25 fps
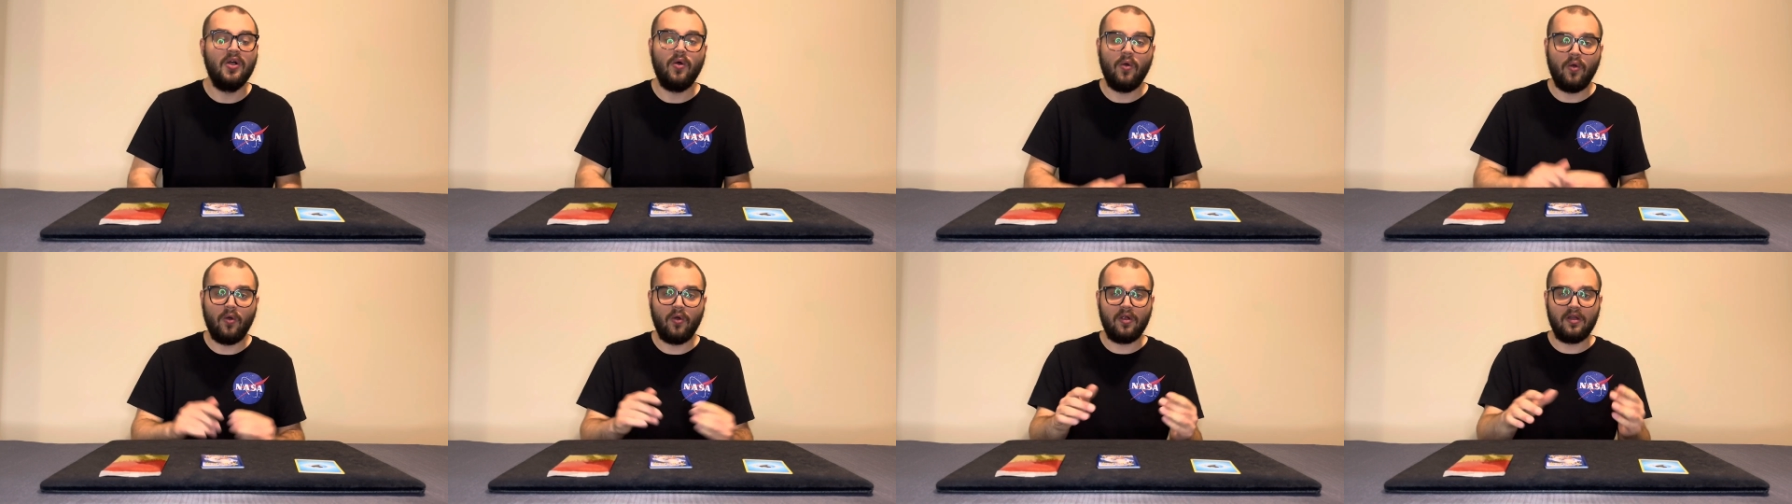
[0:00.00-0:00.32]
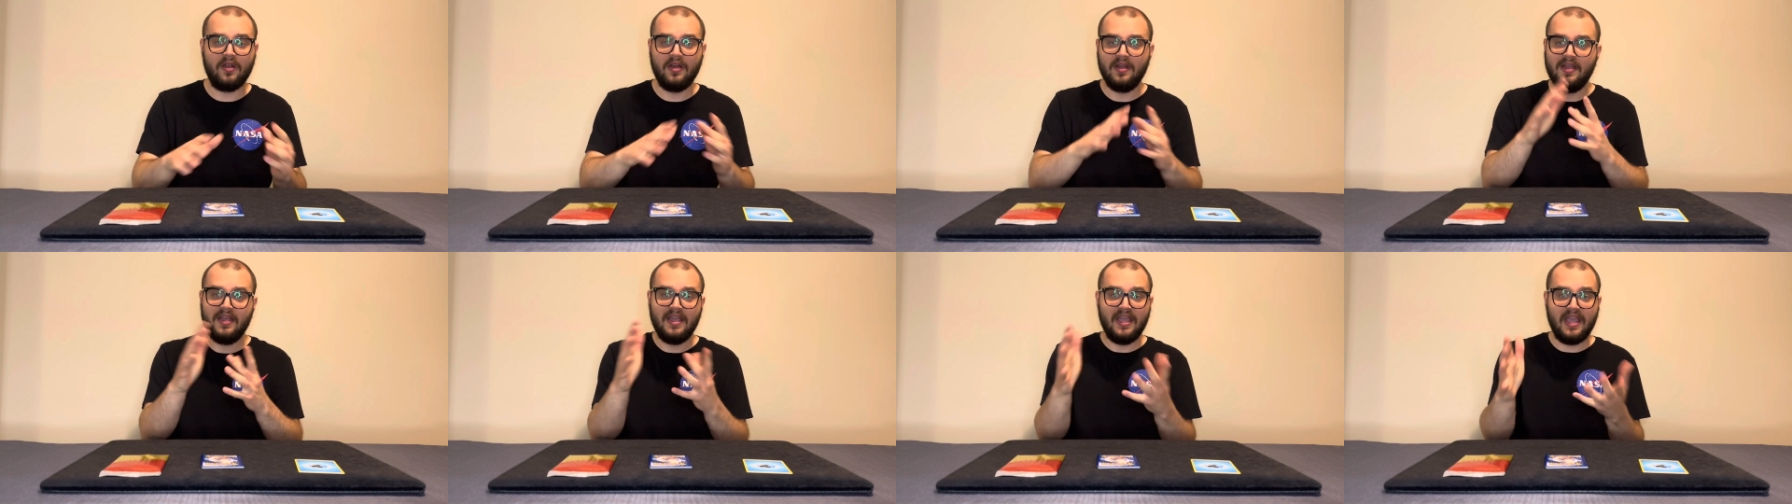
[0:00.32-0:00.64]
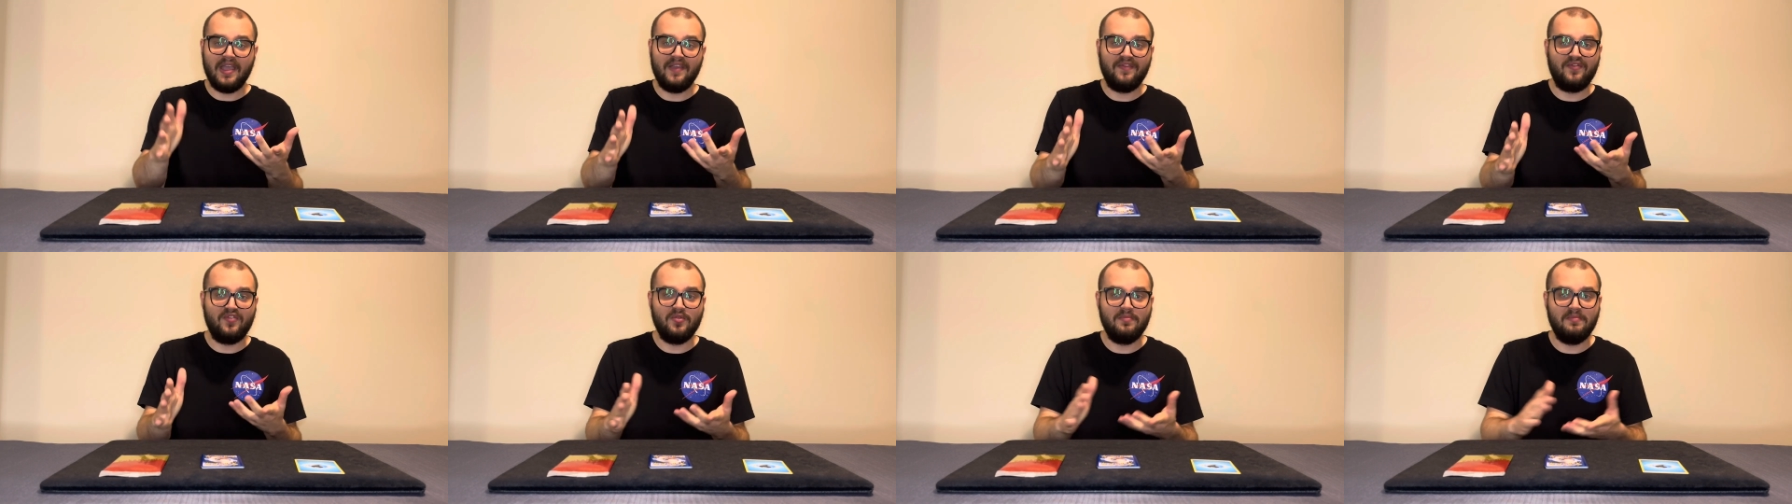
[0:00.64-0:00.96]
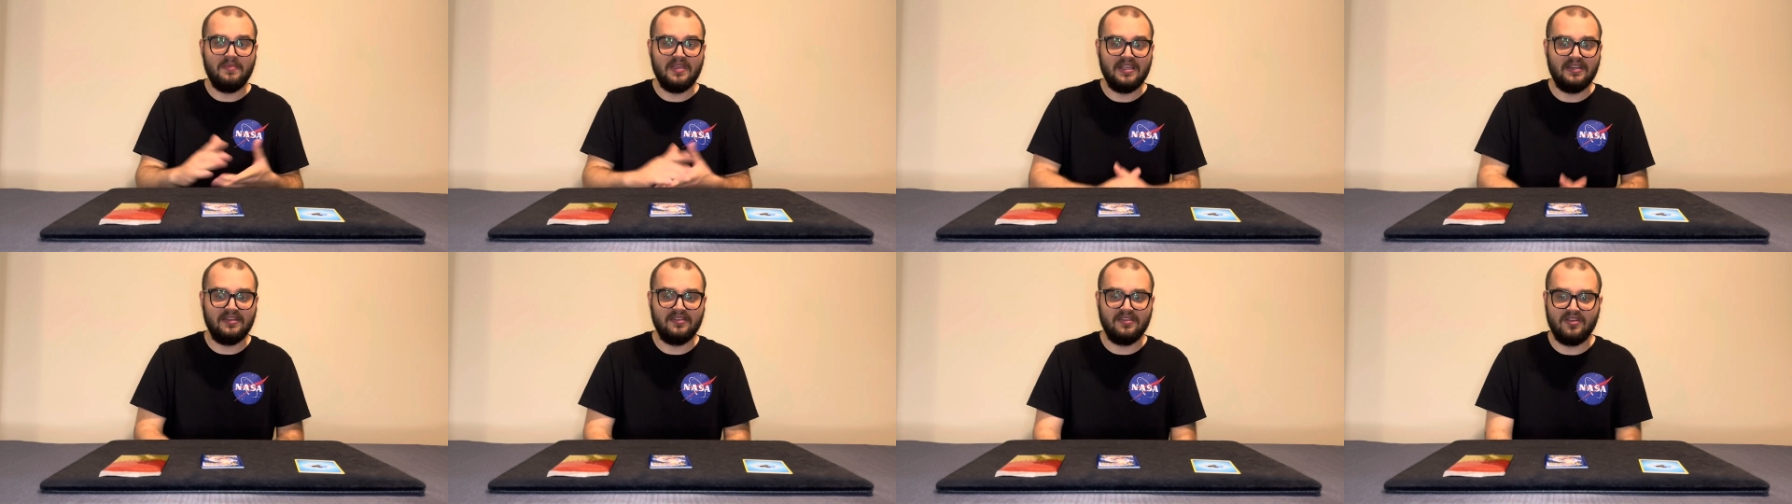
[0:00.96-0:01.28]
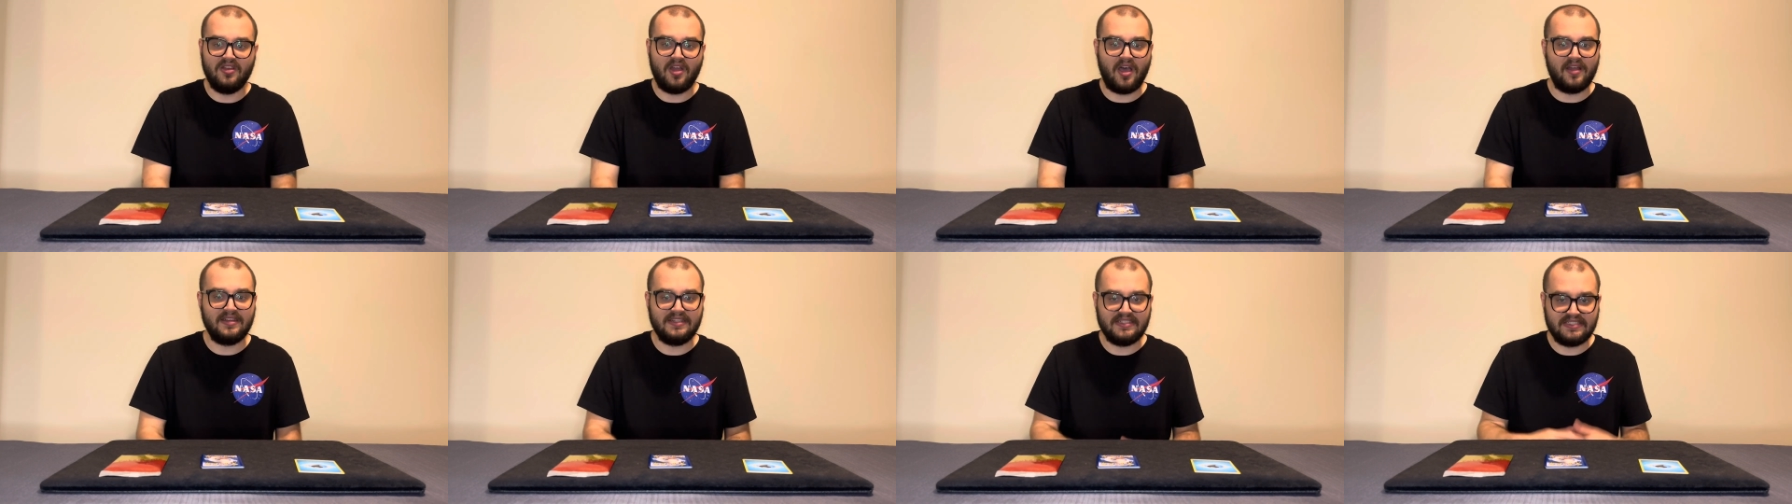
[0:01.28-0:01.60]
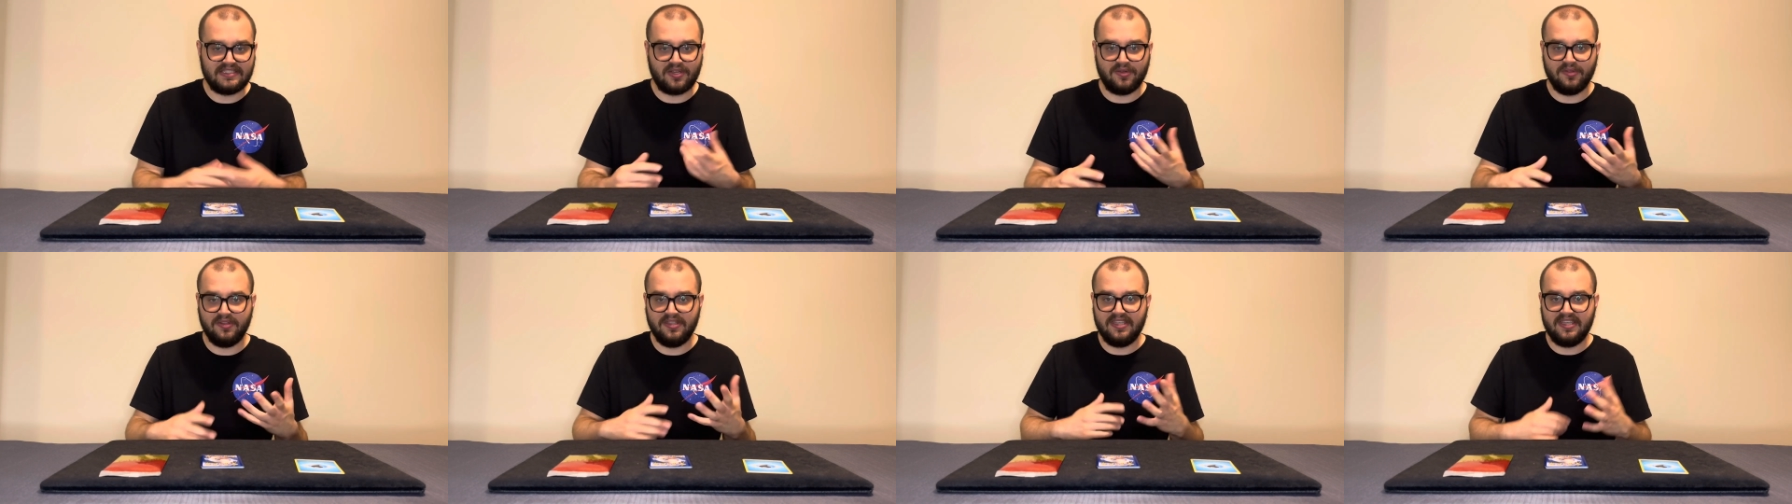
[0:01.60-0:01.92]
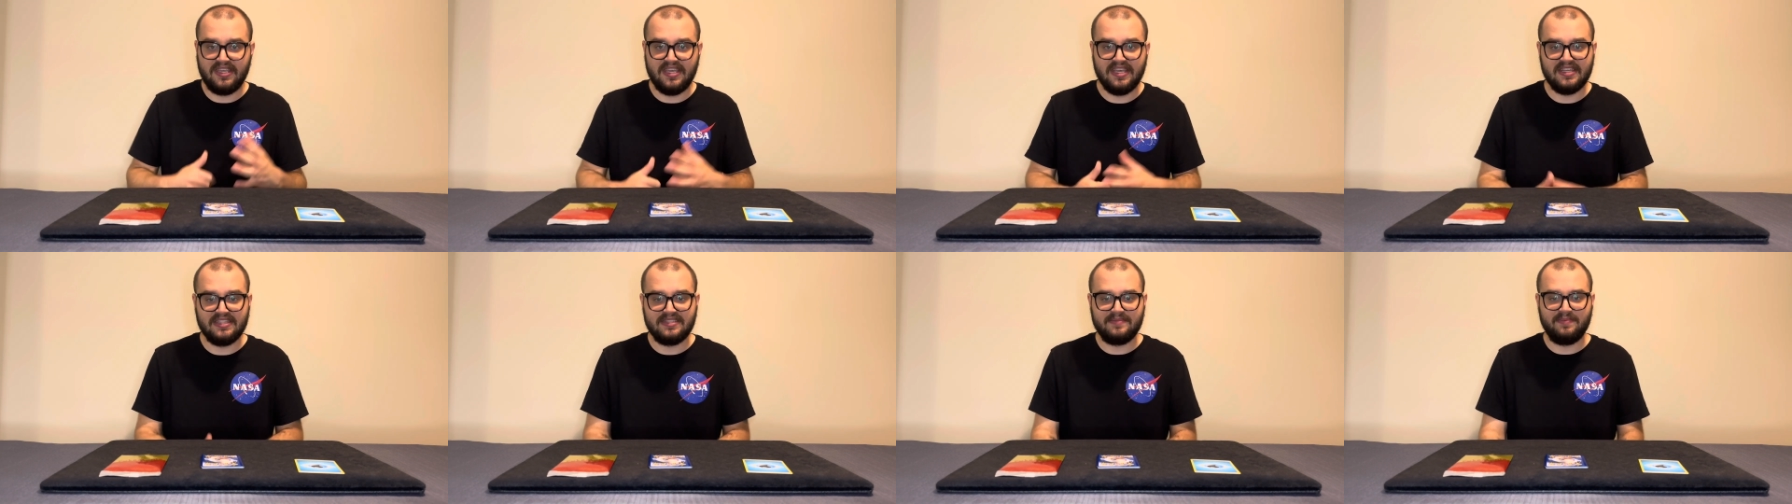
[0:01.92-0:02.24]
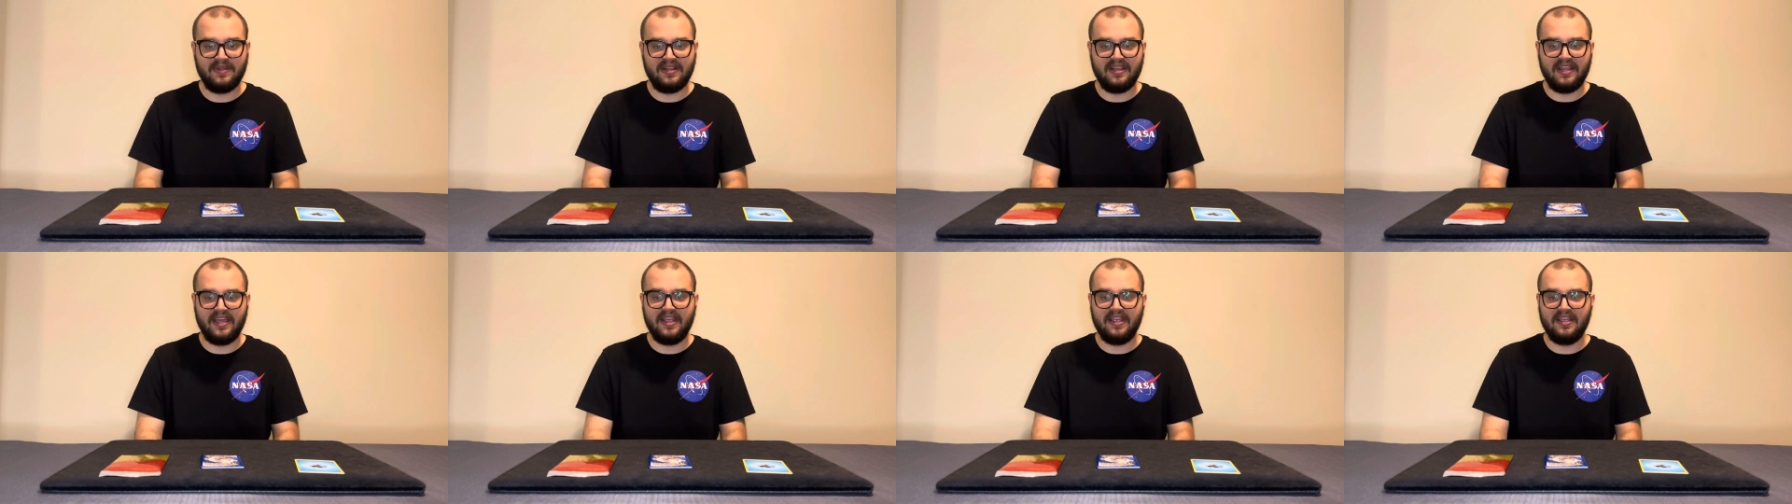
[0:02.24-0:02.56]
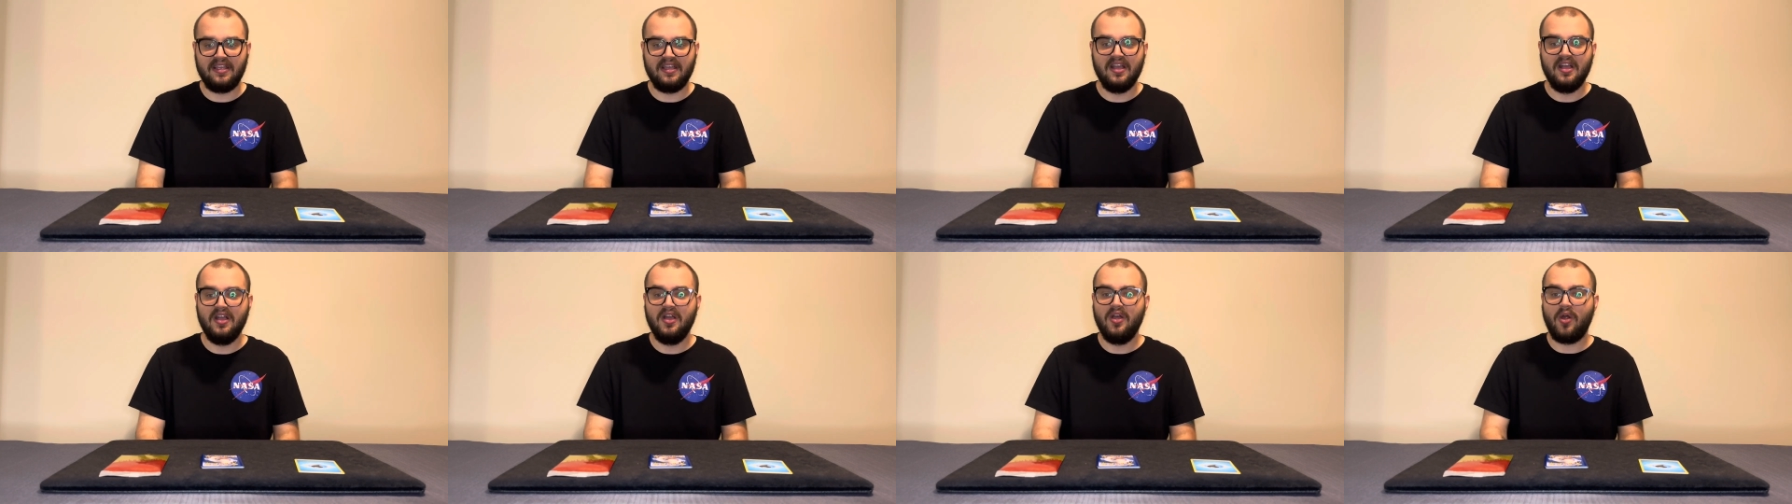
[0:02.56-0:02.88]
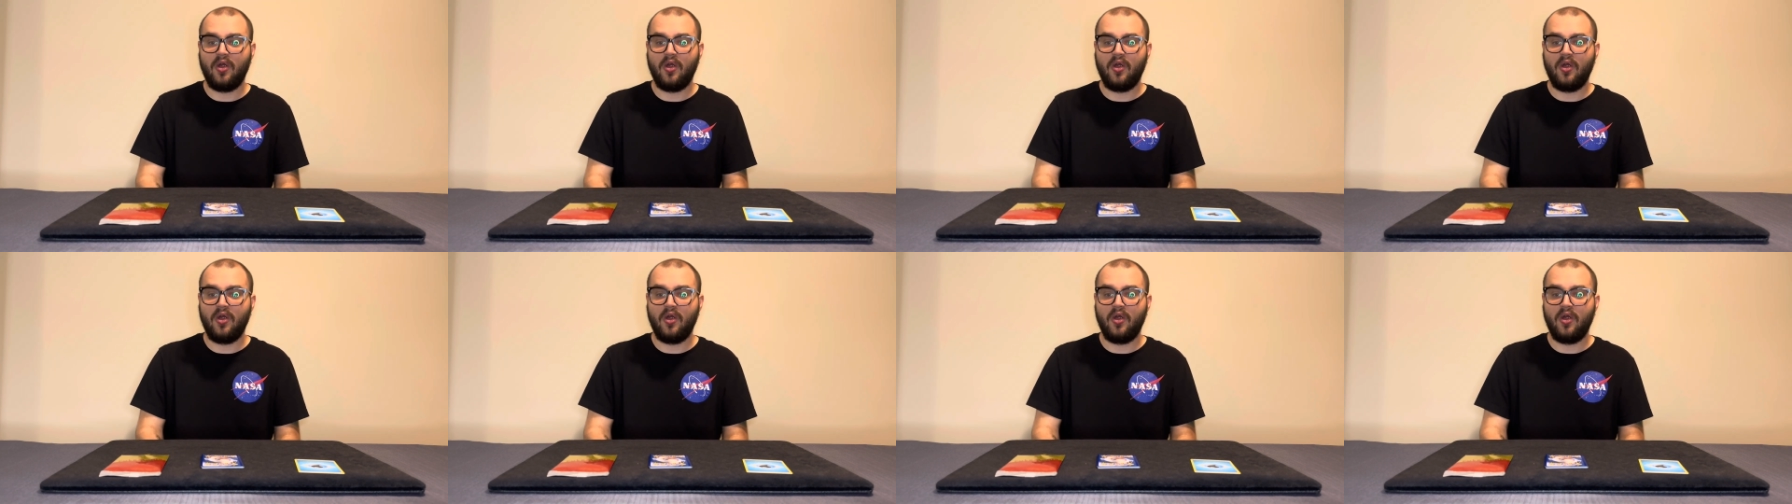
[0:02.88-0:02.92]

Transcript: Or if you meet not necessarily kids, but like